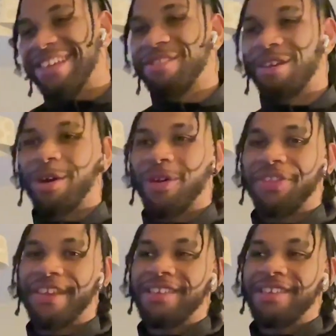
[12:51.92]
So
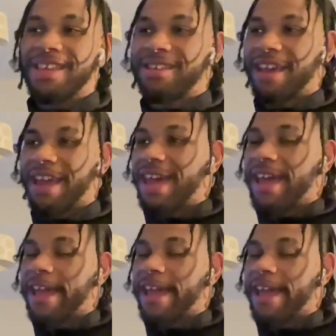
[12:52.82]
this is
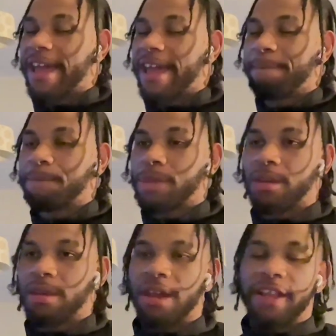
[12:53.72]

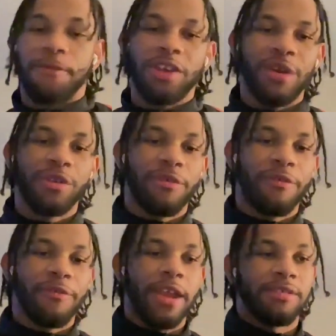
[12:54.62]
it's a funny
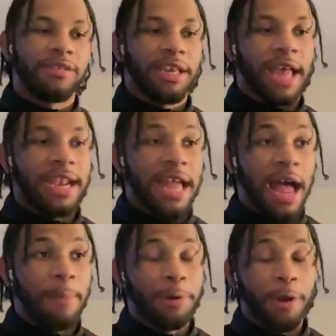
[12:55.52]
series of events.
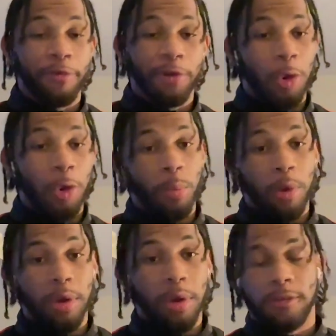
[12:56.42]
It kind of happened over
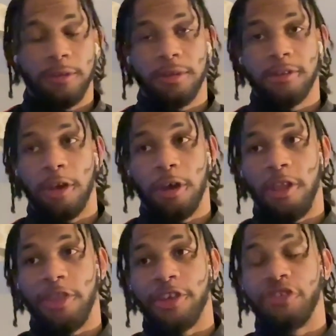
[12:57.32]
a couple months.
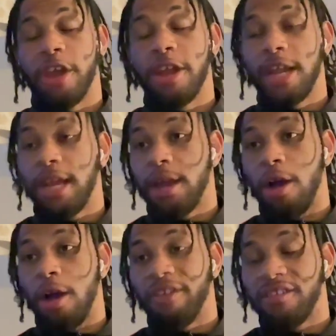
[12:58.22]
So the
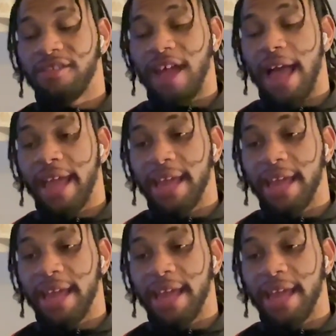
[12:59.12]
journey of it